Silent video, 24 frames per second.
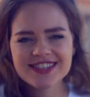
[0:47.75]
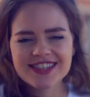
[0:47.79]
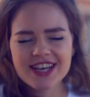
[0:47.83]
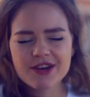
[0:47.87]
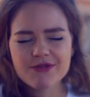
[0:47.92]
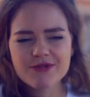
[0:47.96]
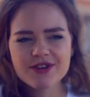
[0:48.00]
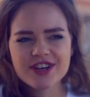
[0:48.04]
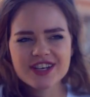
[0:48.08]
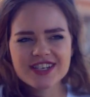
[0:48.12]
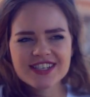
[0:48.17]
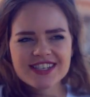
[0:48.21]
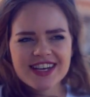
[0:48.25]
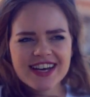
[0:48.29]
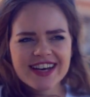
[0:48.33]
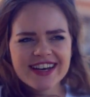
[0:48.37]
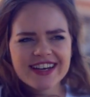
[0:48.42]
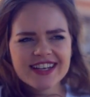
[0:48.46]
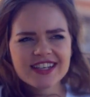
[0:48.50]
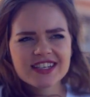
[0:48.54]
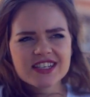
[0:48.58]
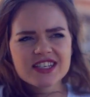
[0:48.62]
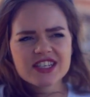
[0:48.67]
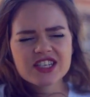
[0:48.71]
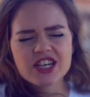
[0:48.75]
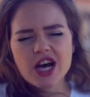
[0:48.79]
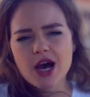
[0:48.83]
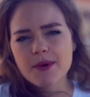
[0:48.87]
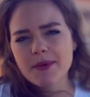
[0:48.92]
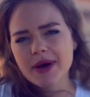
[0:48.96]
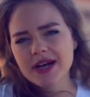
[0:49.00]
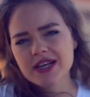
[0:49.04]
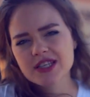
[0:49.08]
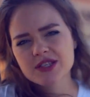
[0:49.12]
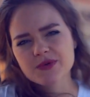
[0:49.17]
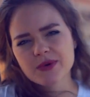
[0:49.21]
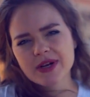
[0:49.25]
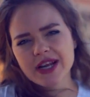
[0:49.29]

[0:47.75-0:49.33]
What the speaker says: I worked at Starbucks when I